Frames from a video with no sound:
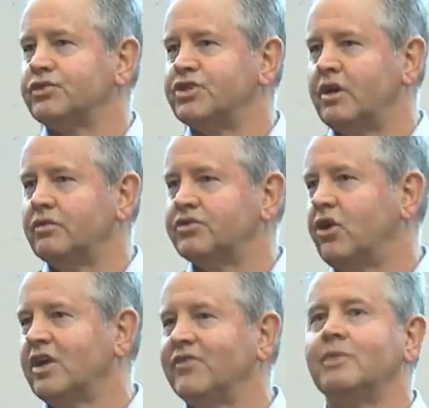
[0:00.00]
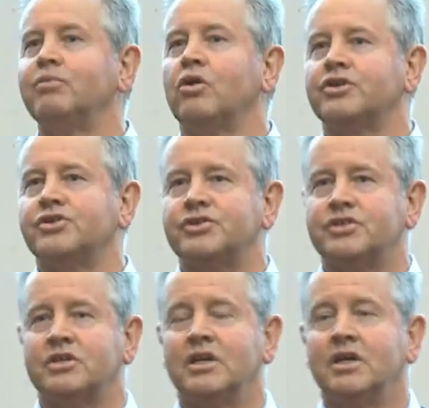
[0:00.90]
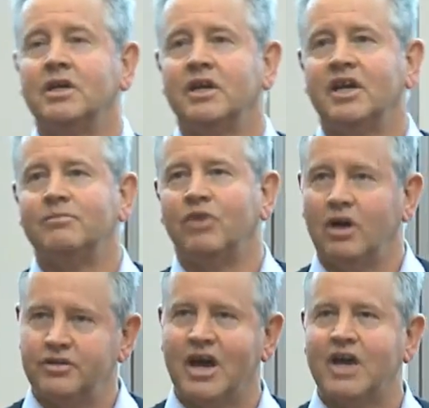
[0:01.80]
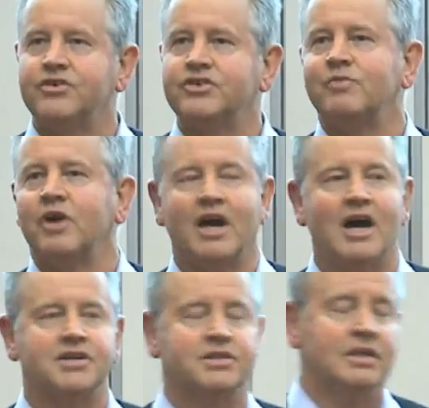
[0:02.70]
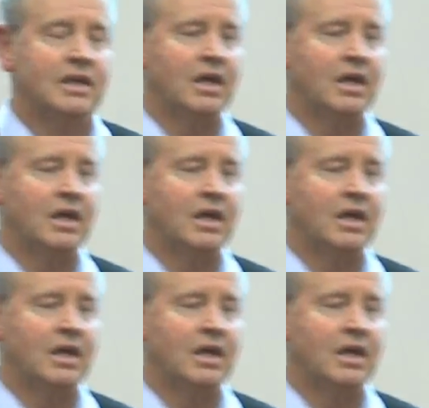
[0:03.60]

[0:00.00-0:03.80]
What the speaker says: There was no sign of any blockages in the arteries of my heart.